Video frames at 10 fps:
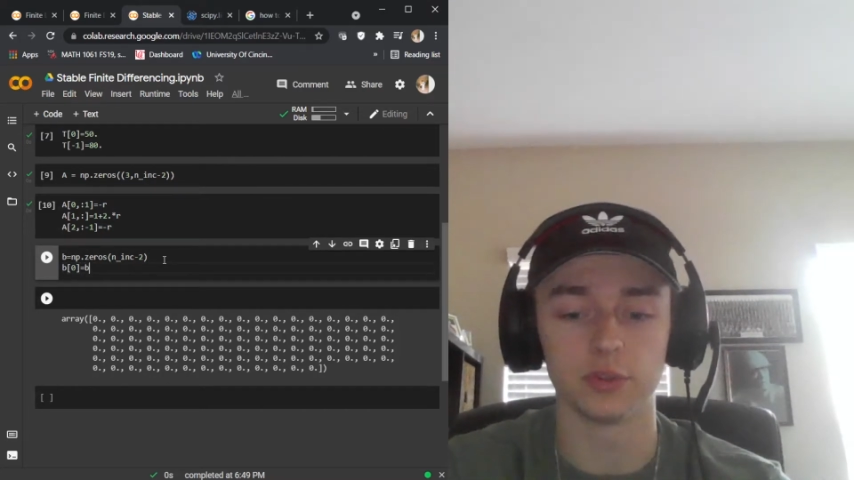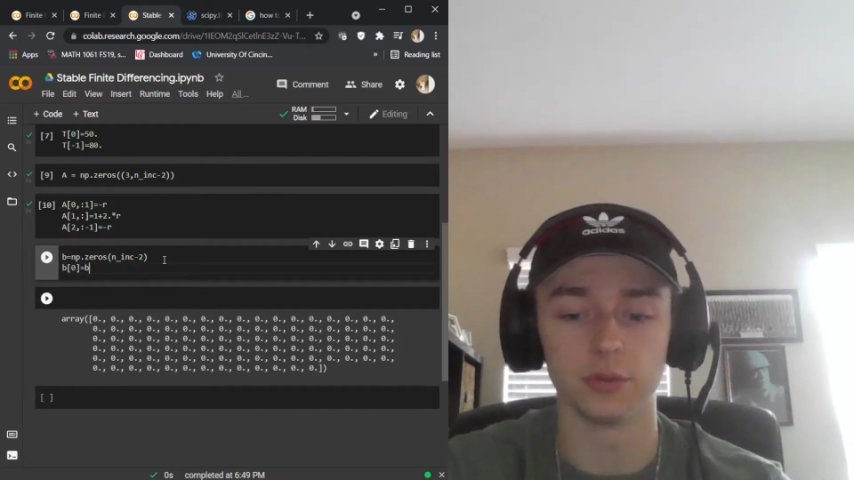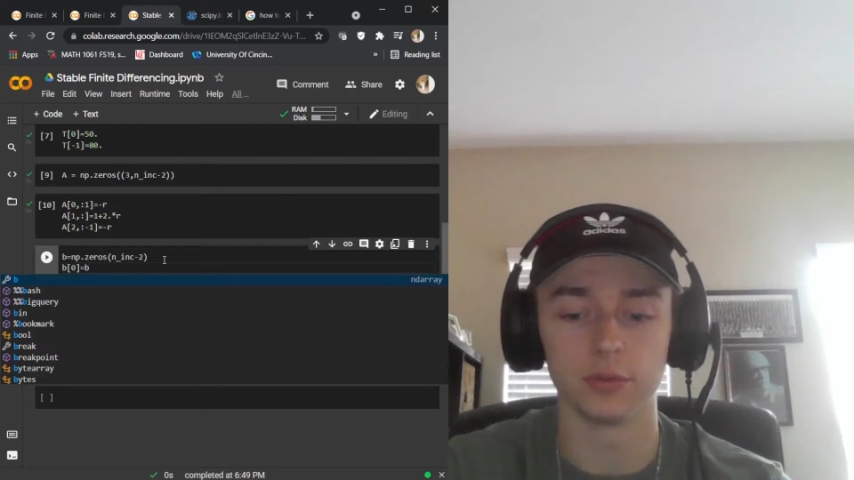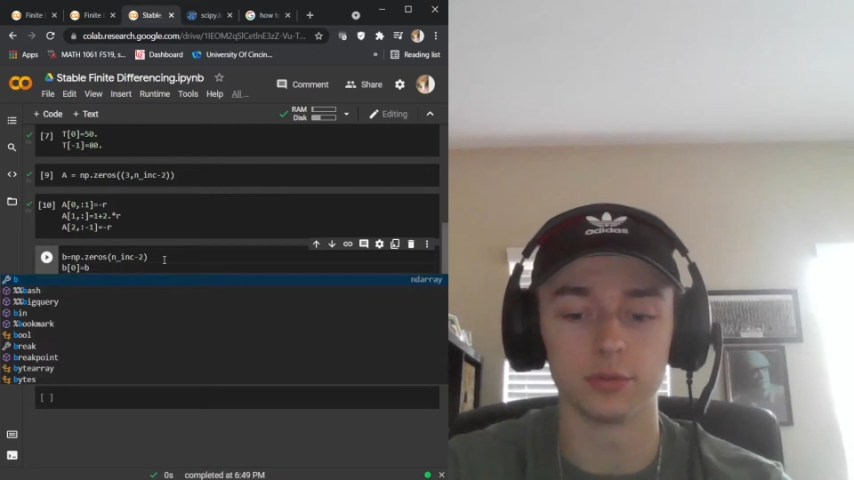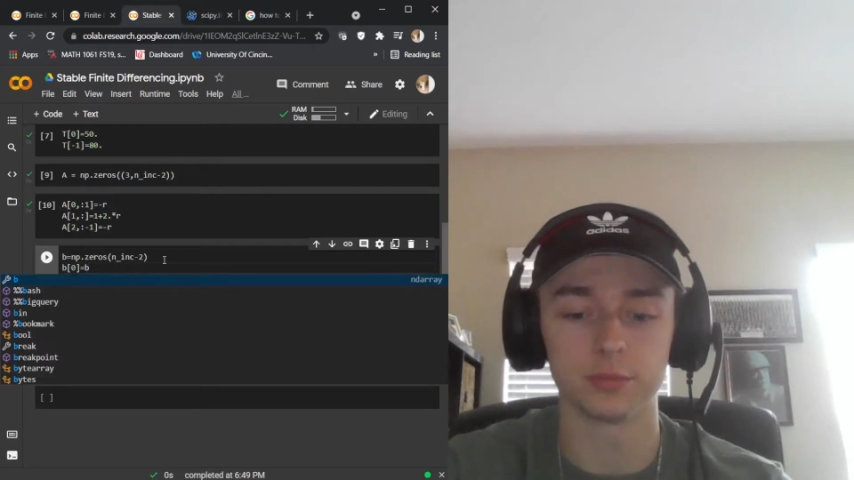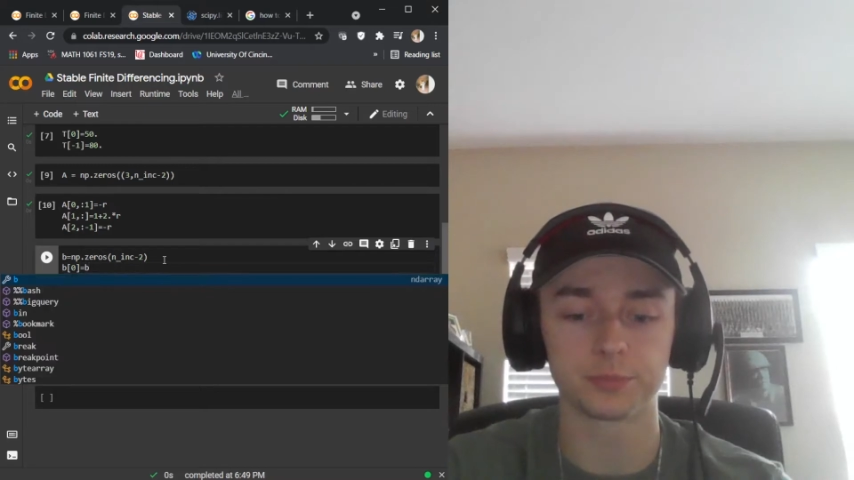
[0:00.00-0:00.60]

to